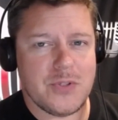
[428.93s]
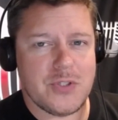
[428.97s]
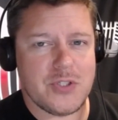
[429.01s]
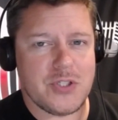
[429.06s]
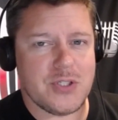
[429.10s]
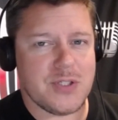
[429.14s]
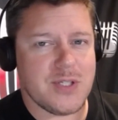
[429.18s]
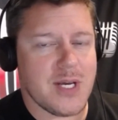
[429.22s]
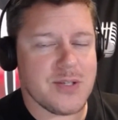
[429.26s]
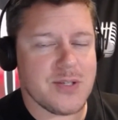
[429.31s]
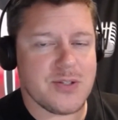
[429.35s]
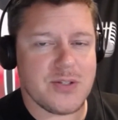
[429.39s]

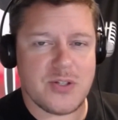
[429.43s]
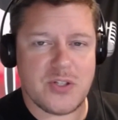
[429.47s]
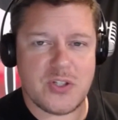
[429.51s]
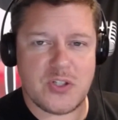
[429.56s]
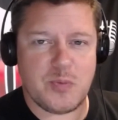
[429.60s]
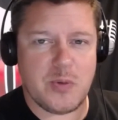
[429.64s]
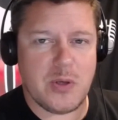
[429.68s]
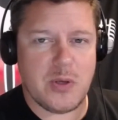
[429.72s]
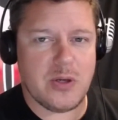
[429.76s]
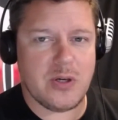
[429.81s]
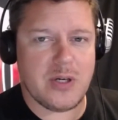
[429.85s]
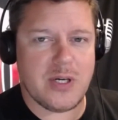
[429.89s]
She doesn't
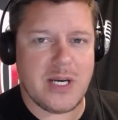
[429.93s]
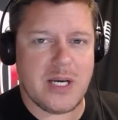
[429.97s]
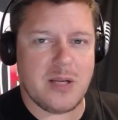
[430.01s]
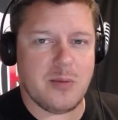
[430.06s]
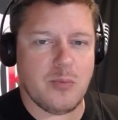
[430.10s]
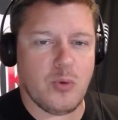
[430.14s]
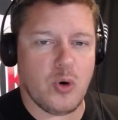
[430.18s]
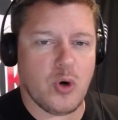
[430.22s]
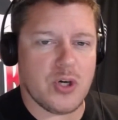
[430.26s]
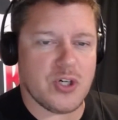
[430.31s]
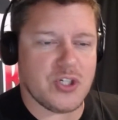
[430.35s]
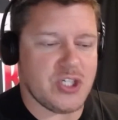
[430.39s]
dispute it
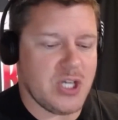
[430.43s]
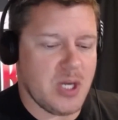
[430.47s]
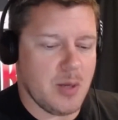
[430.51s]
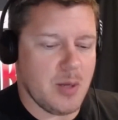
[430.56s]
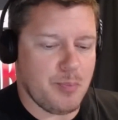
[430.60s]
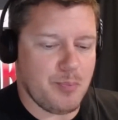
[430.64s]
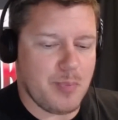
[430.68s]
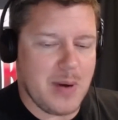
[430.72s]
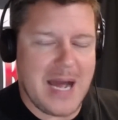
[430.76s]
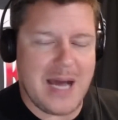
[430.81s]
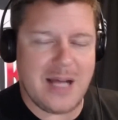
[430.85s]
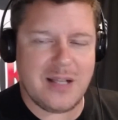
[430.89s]
anymore. She
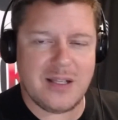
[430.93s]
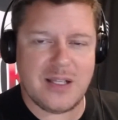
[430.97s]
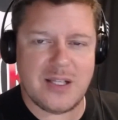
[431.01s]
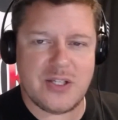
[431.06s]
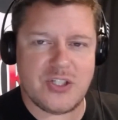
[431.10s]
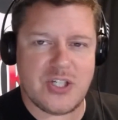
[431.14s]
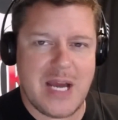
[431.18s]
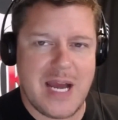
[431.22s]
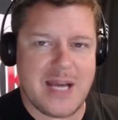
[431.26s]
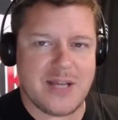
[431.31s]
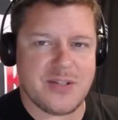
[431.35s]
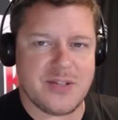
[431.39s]

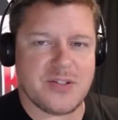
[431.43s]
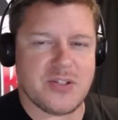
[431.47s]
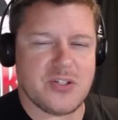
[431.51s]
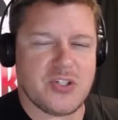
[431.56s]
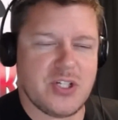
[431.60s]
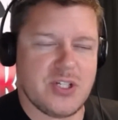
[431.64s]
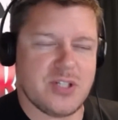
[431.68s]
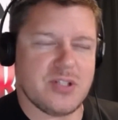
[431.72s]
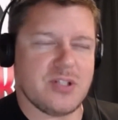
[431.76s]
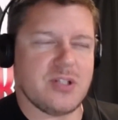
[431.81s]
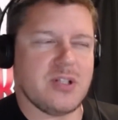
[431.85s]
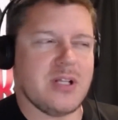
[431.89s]
apologizes.
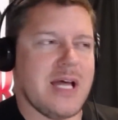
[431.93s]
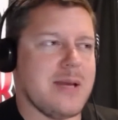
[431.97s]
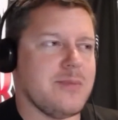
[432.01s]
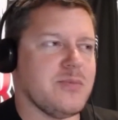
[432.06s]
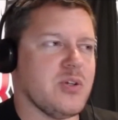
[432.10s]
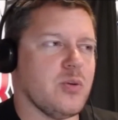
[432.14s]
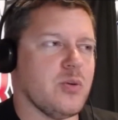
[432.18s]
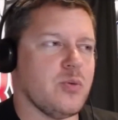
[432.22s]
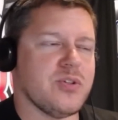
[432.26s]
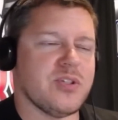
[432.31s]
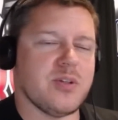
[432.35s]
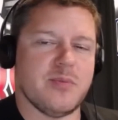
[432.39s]
She just
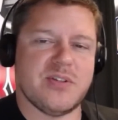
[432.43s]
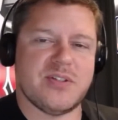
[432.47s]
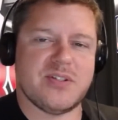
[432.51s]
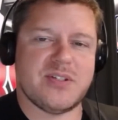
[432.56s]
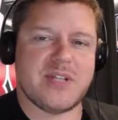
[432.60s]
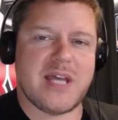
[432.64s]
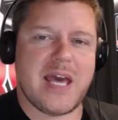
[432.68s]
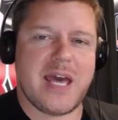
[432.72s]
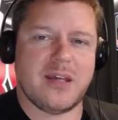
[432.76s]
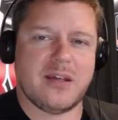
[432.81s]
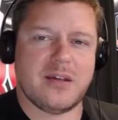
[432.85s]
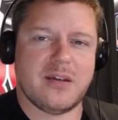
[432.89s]
claims it was a
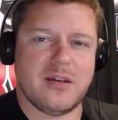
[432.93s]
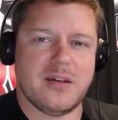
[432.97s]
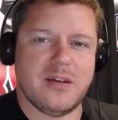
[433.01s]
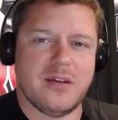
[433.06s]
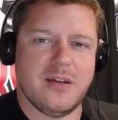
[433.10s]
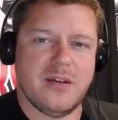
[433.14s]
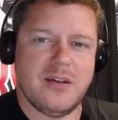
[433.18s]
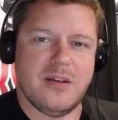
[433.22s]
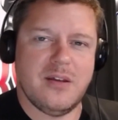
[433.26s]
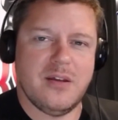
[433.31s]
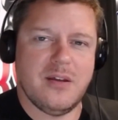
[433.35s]
mistake.